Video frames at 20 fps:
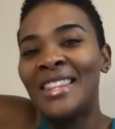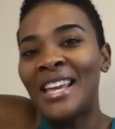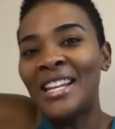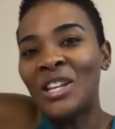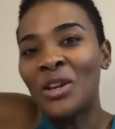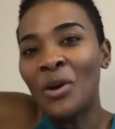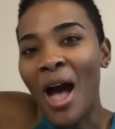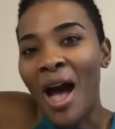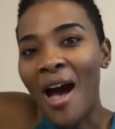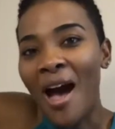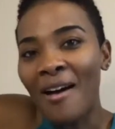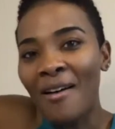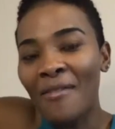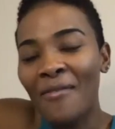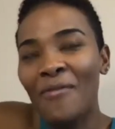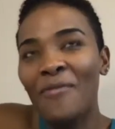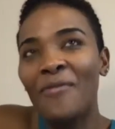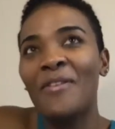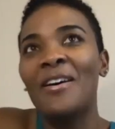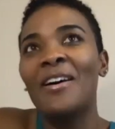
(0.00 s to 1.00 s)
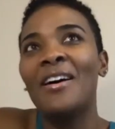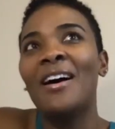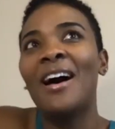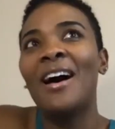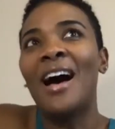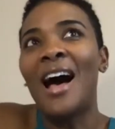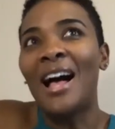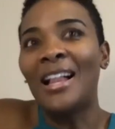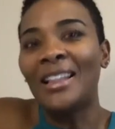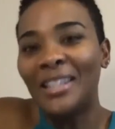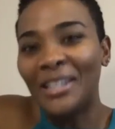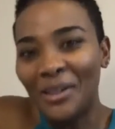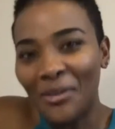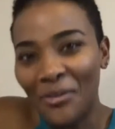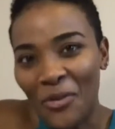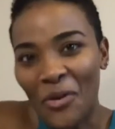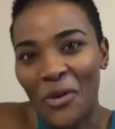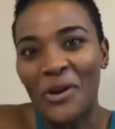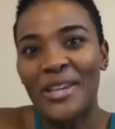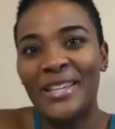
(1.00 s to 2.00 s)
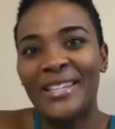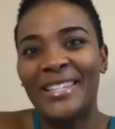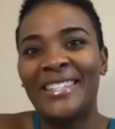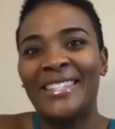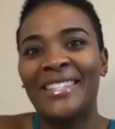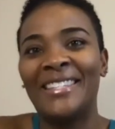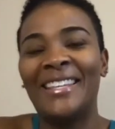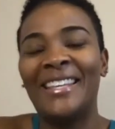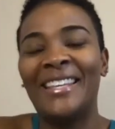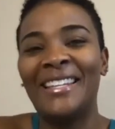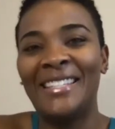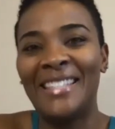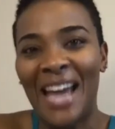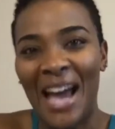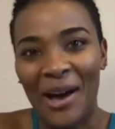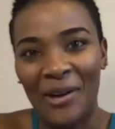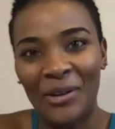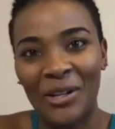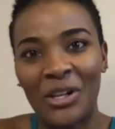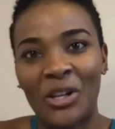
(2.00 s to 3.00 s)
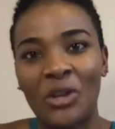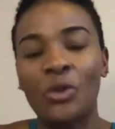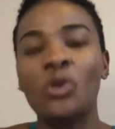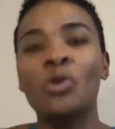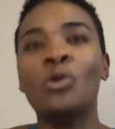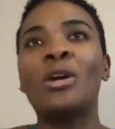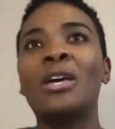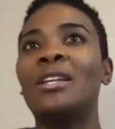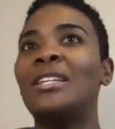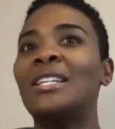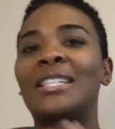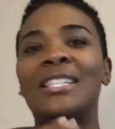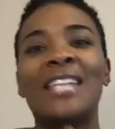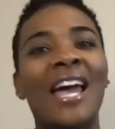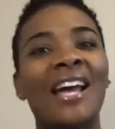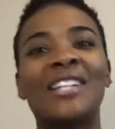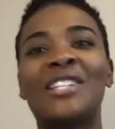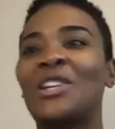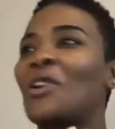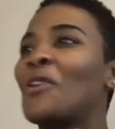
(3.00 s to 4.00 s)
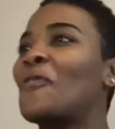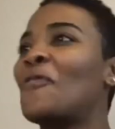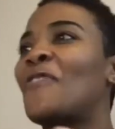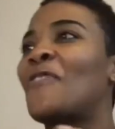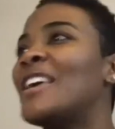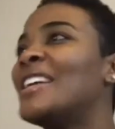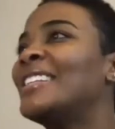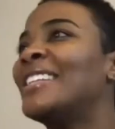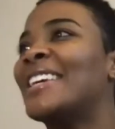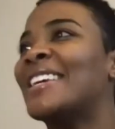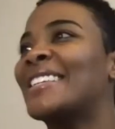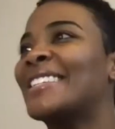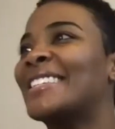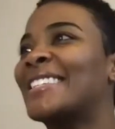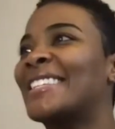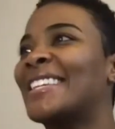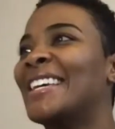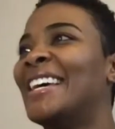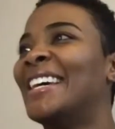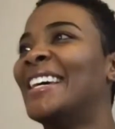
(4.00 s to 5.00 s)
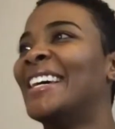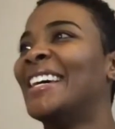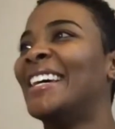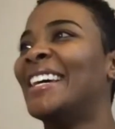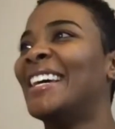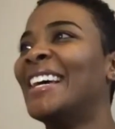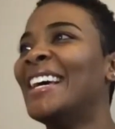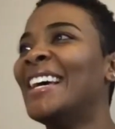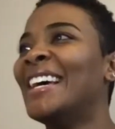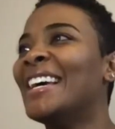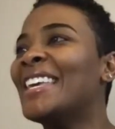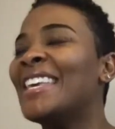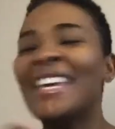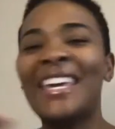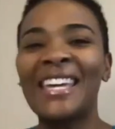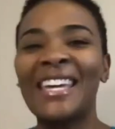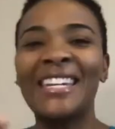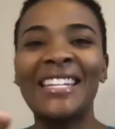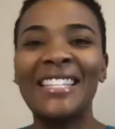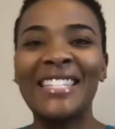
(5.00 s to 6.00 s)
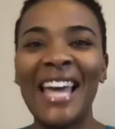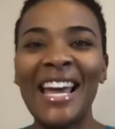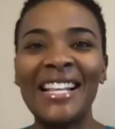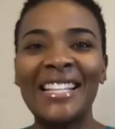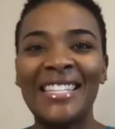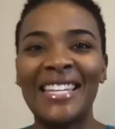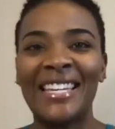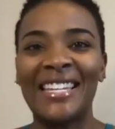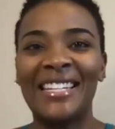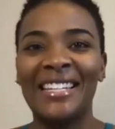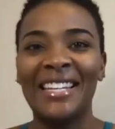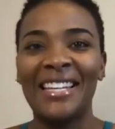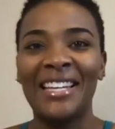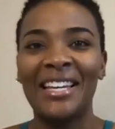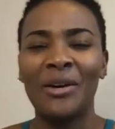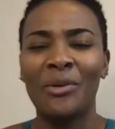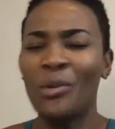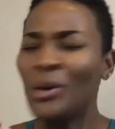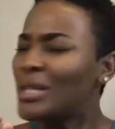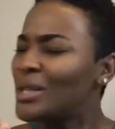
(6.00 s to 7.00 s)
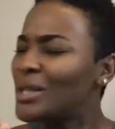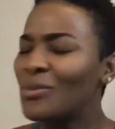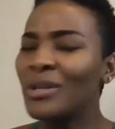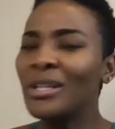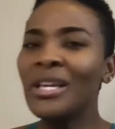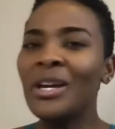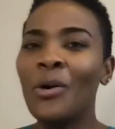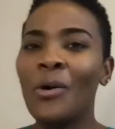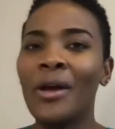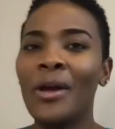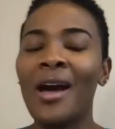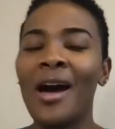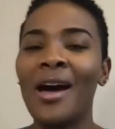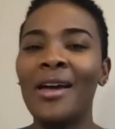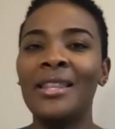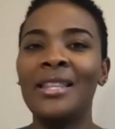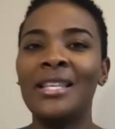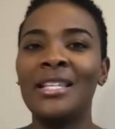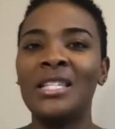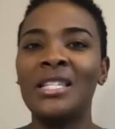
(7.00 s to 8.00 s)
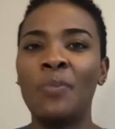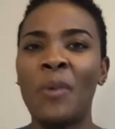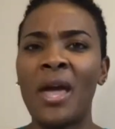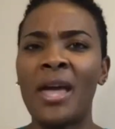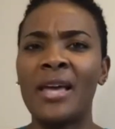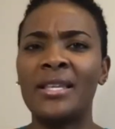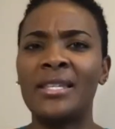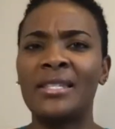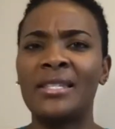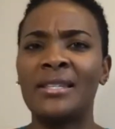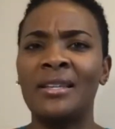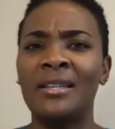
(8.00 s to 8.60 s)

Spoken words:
you have a little voice down in you. You can detect your feelings. You can detect it. What's really going on in this space,